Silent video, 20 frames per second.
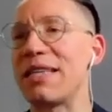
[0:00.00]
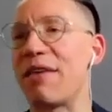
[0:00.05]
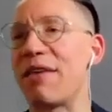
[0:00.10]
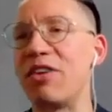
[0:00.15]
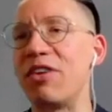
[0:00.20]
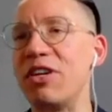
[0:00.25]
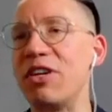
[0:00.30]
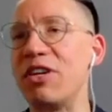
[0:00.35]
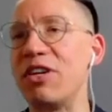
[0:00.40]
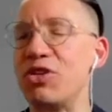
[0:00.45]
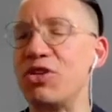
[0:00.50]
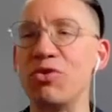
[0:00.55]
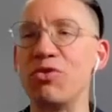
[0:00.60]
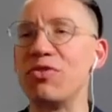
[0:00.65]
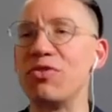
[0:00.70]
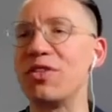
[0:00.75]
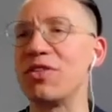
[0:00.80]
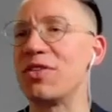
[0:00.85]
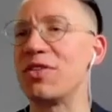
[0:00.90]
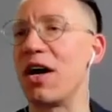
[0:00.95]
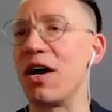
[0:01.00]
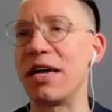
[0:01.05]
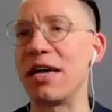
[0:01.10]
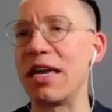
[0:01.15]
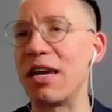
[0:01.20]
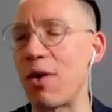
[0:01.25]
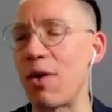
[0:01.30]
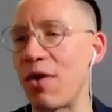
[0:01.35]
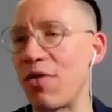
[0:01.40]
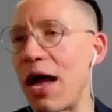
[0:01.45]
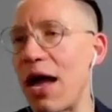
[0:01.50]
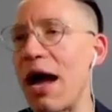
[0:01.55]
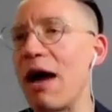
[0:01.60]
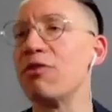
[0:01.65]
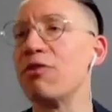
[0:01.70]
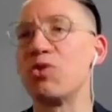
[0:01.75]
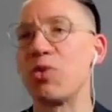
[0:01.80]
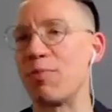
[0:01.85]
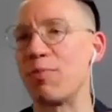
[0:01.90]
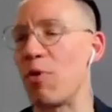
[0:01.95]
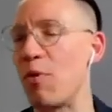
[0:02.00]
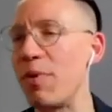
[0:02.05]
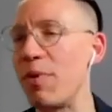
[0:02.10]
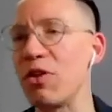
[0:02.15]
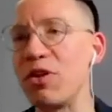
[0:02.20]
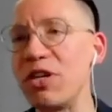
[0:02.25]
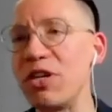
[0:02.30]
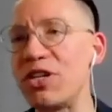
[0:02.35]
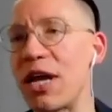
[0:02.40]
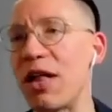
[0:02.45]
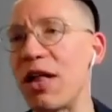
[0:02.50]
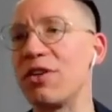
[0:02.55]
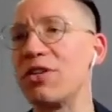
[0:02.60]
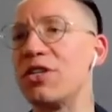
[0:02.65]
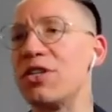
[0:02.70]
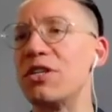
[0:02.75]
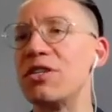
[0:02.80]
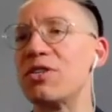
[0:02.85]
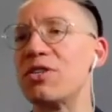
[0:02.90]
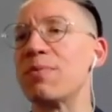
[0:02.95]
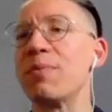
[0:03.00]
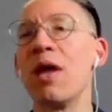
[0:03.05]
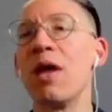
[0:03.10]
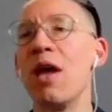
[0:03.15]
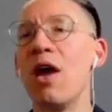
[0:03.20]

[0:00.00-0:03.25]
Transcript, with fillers: have issues uh, getting around the house with mobility challenges,